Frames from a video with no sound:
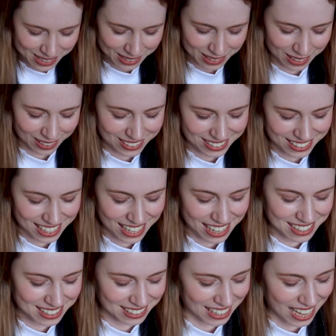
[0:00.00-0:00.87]
So I was
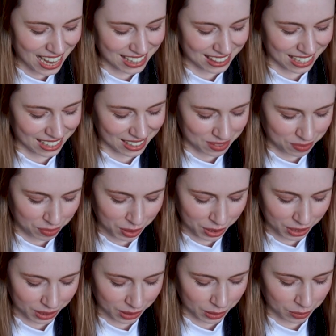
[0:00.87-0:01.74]
kind of glad they
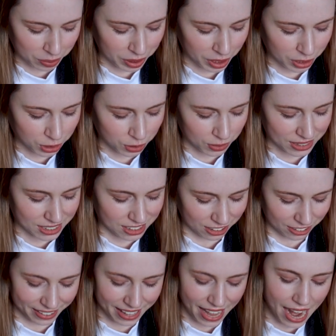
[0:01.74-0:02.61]
put a plot
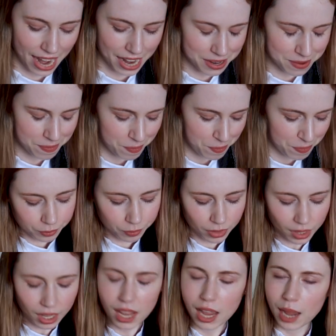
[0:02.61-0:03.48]
twist on that.
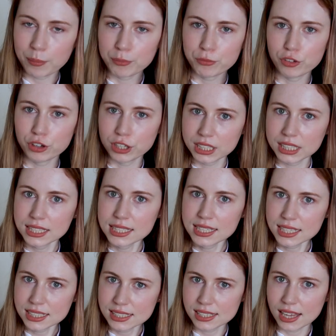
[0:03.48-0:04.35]
I'm
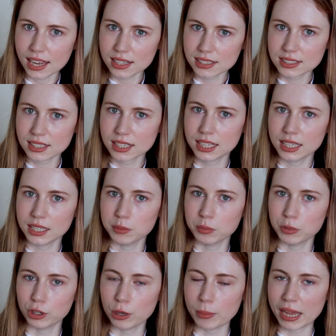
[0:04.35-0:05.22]
really excited to hear
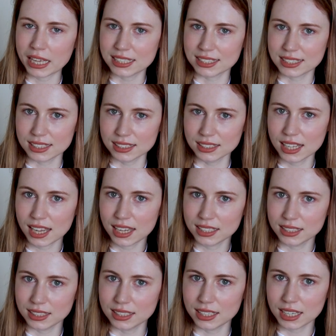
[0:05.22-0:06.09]
more about Zilla
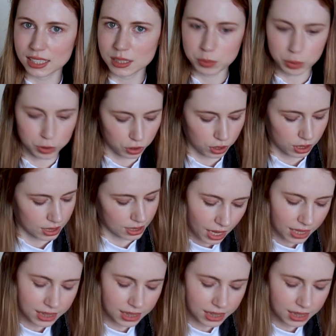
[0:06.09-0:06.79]
in the next book.